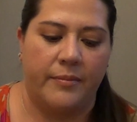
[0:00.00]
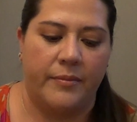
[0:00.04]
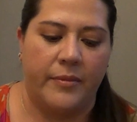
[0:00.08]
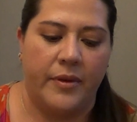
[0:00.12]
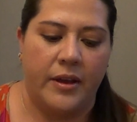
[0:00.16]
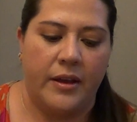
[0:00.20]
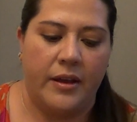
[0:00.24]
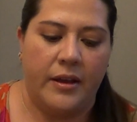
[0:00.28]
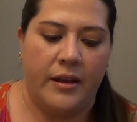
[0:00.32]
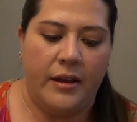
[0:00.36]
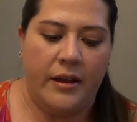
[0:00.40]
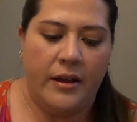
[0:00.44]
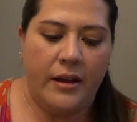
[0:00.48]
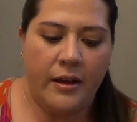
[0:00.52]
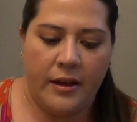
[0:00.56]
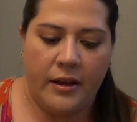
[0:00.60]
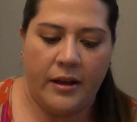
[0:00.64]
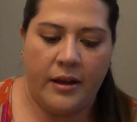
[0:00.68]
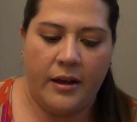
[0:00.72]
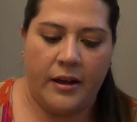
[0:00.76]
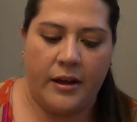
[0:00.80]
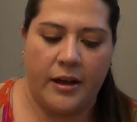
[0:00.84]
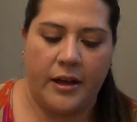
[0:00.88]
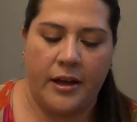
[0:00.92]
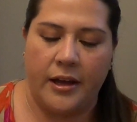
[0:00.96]

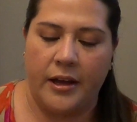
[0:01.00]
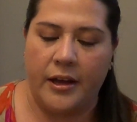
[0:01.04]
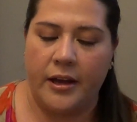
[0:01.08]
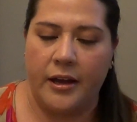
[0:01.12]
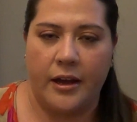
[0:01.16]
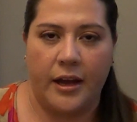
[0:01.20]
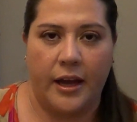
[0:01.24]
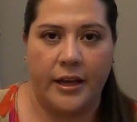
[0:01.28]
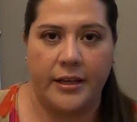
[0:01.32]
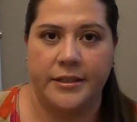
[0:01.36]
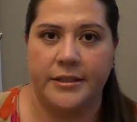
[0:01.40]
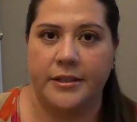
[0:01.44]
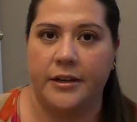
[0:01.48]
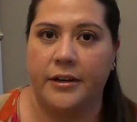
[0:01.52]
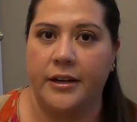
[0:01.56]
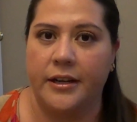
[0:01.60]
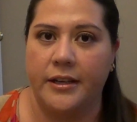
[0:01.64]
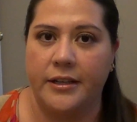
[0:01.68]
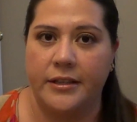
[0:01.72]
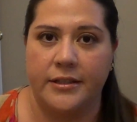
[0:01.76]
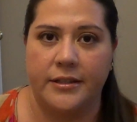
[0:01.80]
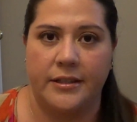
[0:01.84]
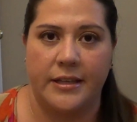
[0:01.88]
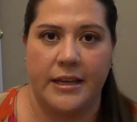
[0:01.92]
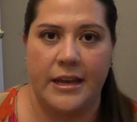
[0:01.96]
I
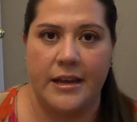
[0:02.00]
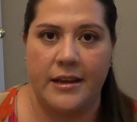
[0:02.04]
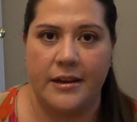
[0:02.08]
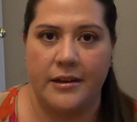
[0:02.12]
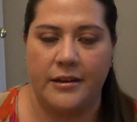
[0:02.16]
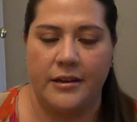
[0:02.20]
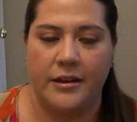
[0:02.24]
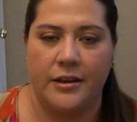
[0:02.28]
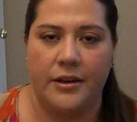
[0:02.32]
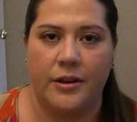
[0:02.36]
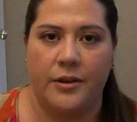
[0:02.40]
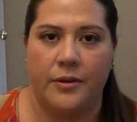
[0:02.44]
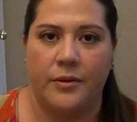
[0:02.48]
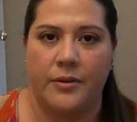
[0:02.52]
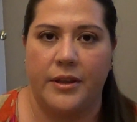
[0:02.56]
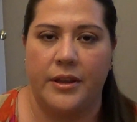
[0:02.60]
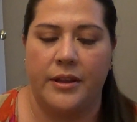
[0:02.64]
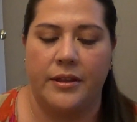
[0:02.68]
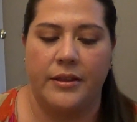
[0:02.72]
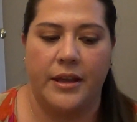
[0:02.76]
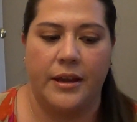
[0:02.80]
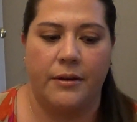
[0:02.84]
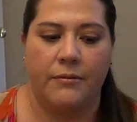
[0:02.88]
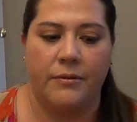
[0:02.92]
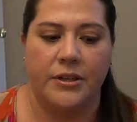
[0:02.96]
started seeing, you know,
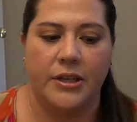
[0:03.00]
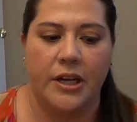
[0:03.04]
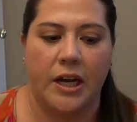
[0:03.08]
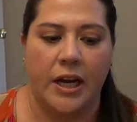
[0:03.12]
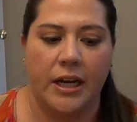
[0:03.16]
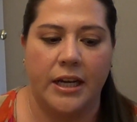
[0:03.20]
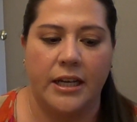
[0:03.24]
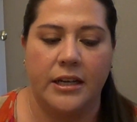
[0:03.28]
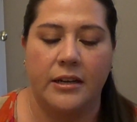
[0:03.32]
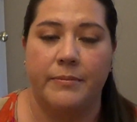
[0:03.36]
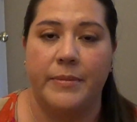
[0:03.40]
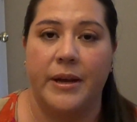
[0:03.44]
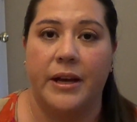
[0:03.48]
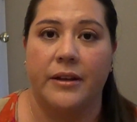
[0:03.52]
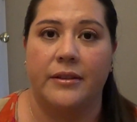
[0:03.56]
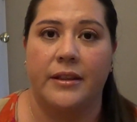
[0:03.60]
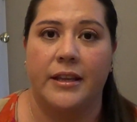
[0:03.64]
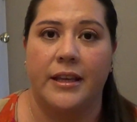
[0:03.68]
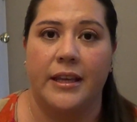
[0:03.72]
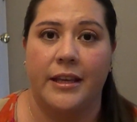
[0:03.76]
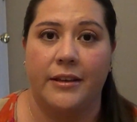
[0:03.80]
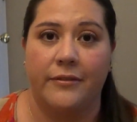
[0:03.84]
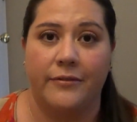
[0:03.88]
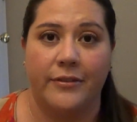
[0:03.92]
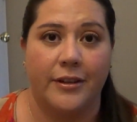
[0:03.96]
that they were talking
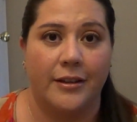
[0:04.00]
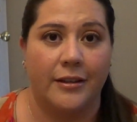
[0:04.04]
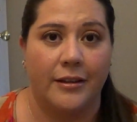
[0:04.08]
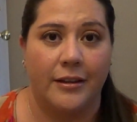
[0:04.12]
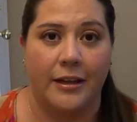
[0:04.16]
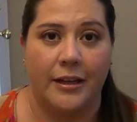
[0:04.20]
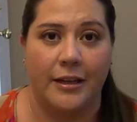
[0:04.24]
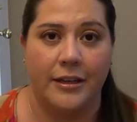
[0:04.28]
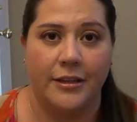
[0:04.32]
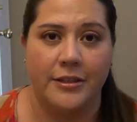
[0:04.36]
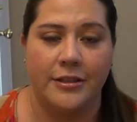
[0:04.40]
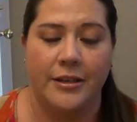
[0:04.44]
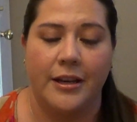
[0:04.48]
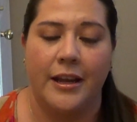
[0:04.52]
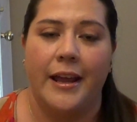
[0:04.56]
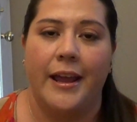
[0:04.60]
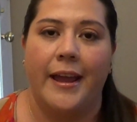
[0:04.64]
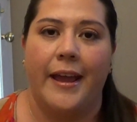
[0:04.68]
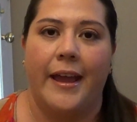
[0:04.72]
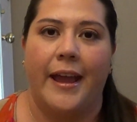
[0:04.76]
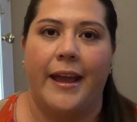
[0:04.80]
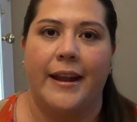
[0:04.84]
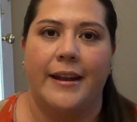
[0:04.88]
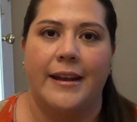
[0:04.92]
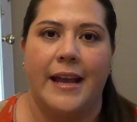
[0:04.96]
about the Eva Clutch
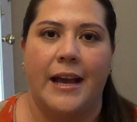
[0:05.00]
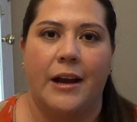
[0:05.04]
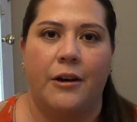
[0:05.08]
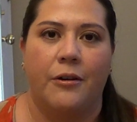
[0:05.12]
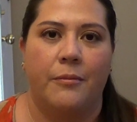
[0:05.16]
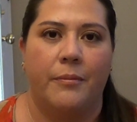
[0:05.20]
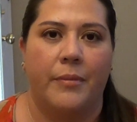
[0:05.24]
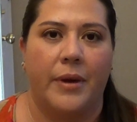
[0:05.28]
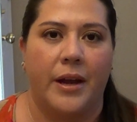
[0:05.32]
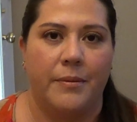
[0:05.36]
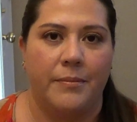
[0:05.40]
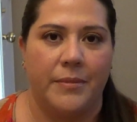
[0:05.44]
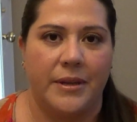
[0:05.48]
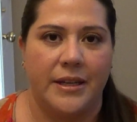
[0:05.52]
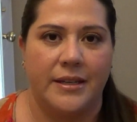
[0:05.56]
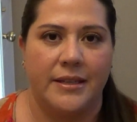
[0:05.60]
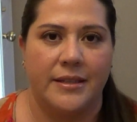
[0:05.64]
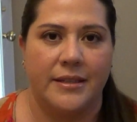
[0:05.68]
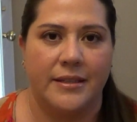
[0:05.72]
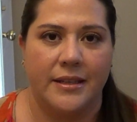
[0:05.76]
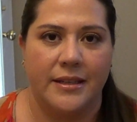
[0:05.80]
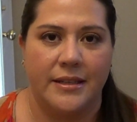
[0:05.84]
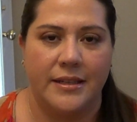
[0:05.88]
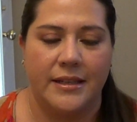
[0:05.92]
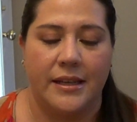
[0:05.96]
and how it might
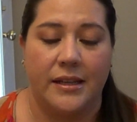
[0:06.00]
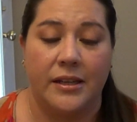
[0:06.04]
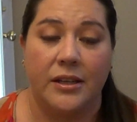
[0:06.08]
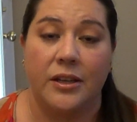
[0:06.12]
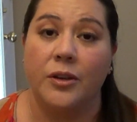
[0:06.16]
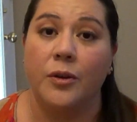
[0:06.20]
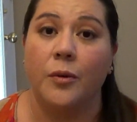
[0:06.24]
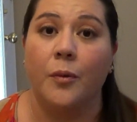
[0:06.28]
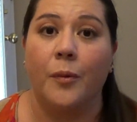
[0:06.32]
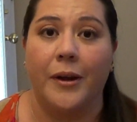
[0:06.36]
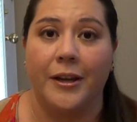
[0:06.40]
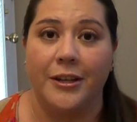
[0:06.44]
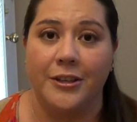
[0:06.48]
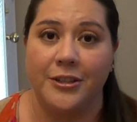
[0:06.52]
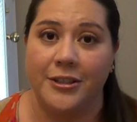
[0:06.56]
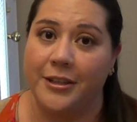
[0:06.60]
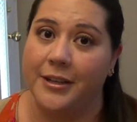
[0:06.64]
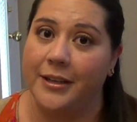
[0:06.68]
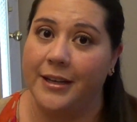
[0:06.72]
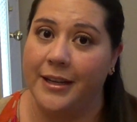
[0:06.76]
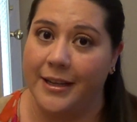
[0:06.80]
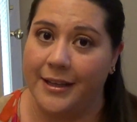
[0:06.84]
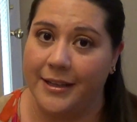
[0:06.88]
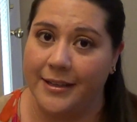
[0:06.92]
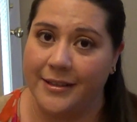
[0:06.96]
be discontinued,
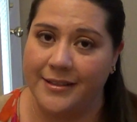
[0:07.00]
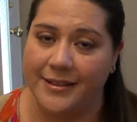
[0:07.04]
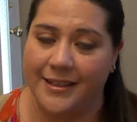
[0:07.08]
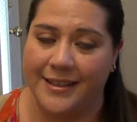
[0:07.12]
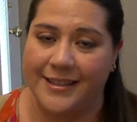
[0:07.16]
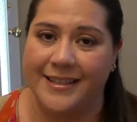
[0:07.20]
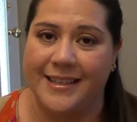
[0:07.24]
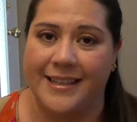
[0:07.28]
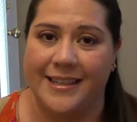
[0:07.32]
which it is.